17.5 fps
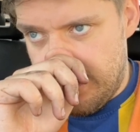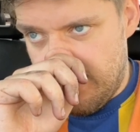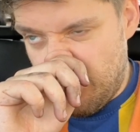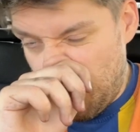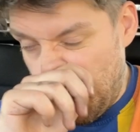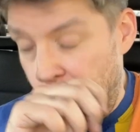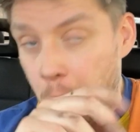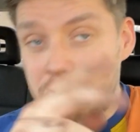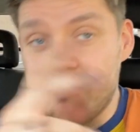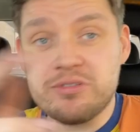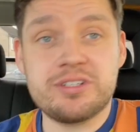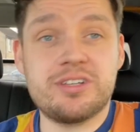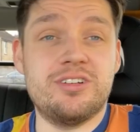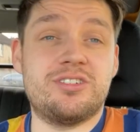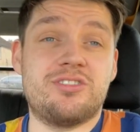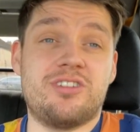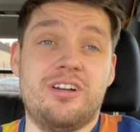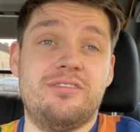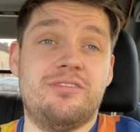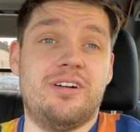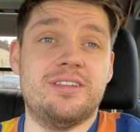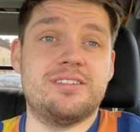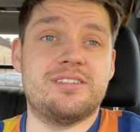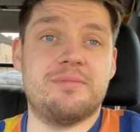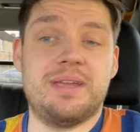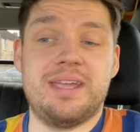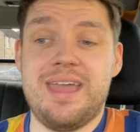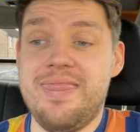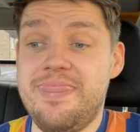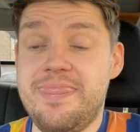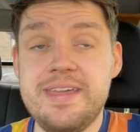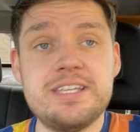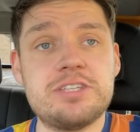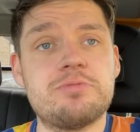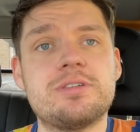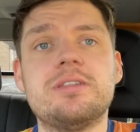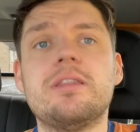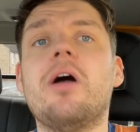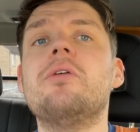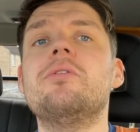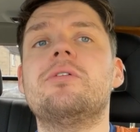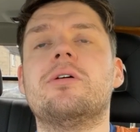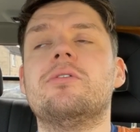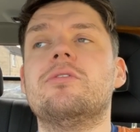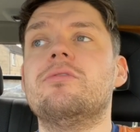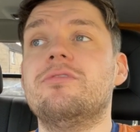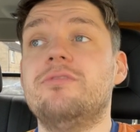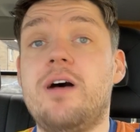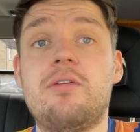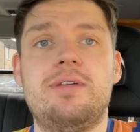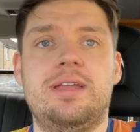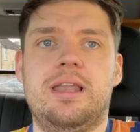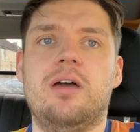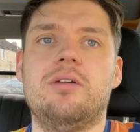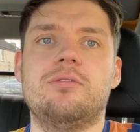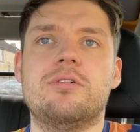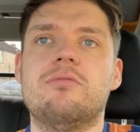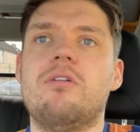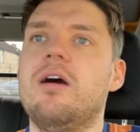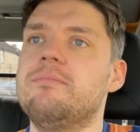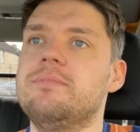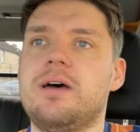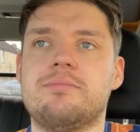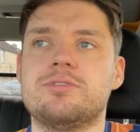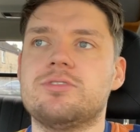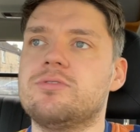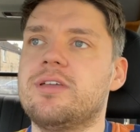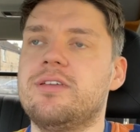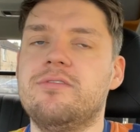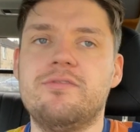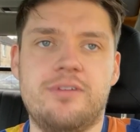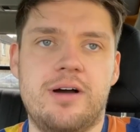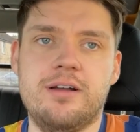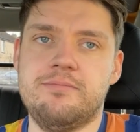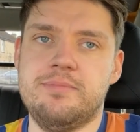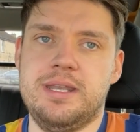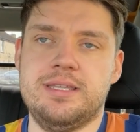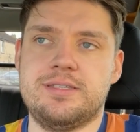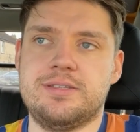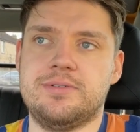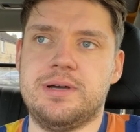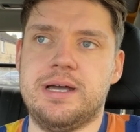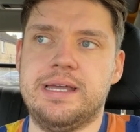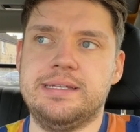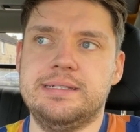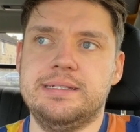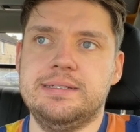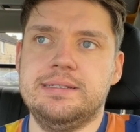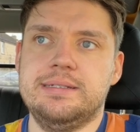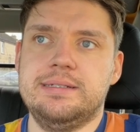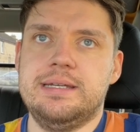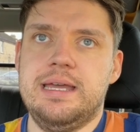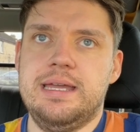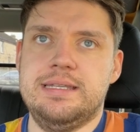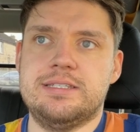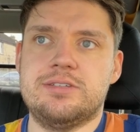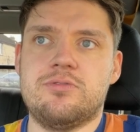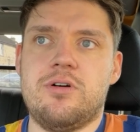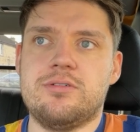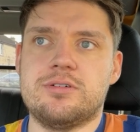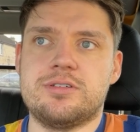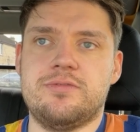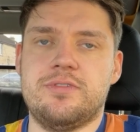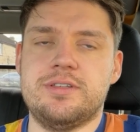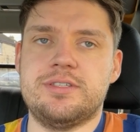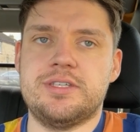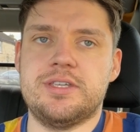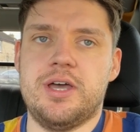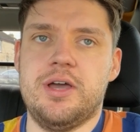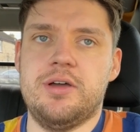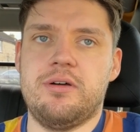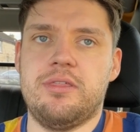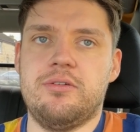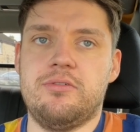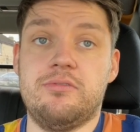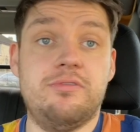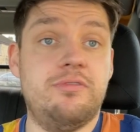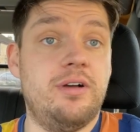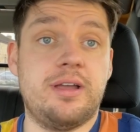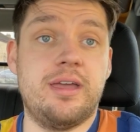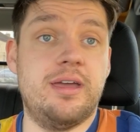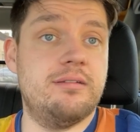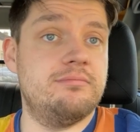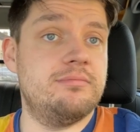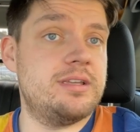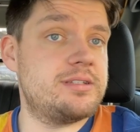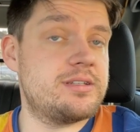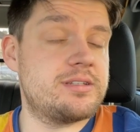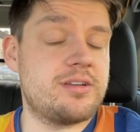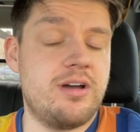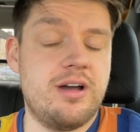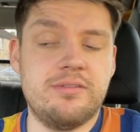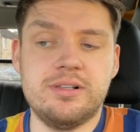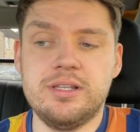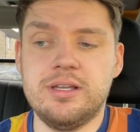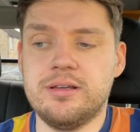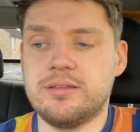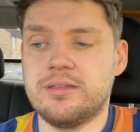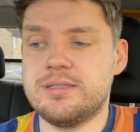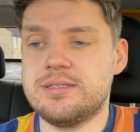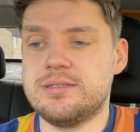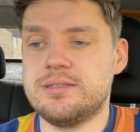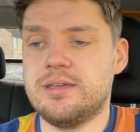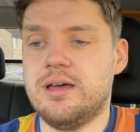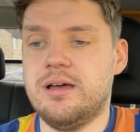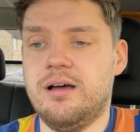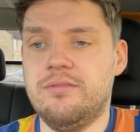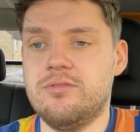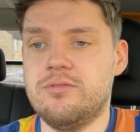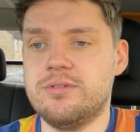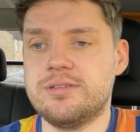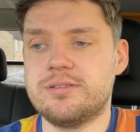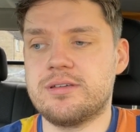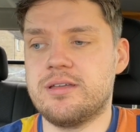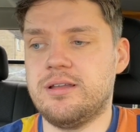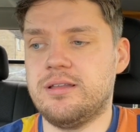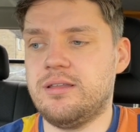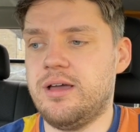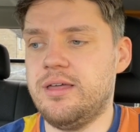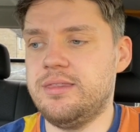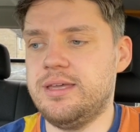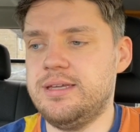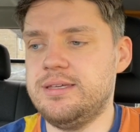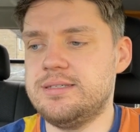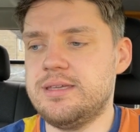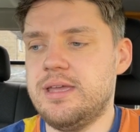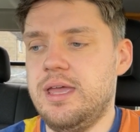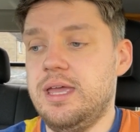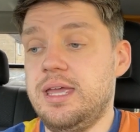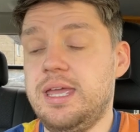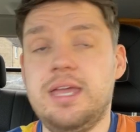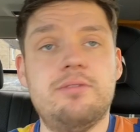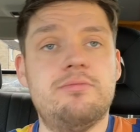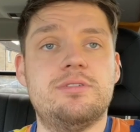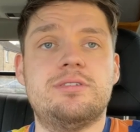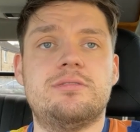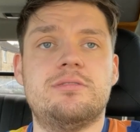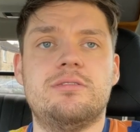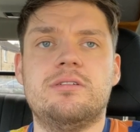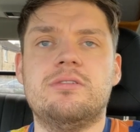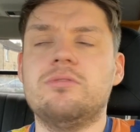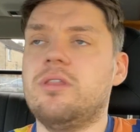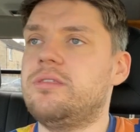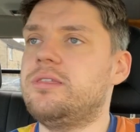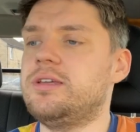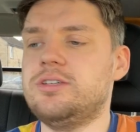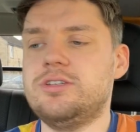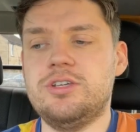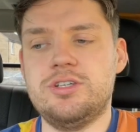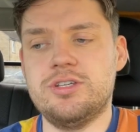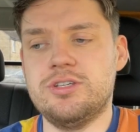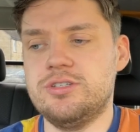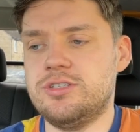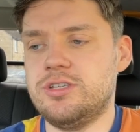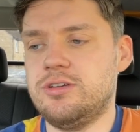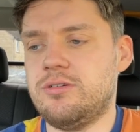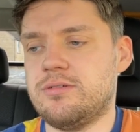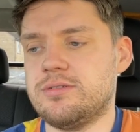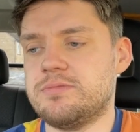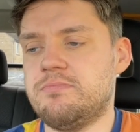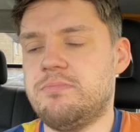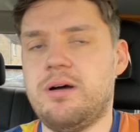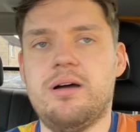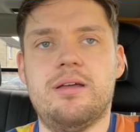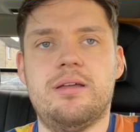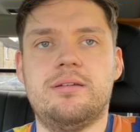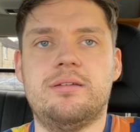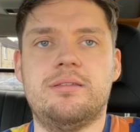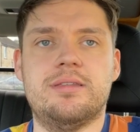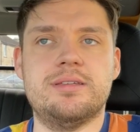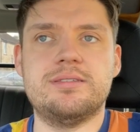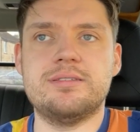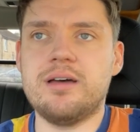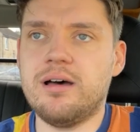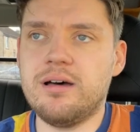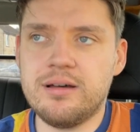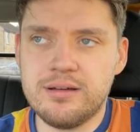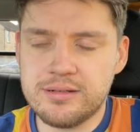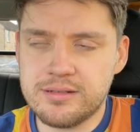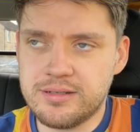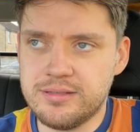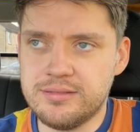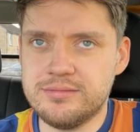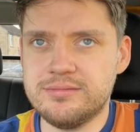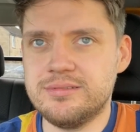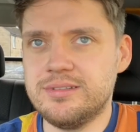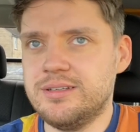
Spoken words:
or I was going to try find something. And this was local, very local. I'm talking 5 minutes away into Oxford. So I thought, fuck it, let's just go have a look. I've always kind of liked these. It was all the things you shouldn't do. I was buying in the dark and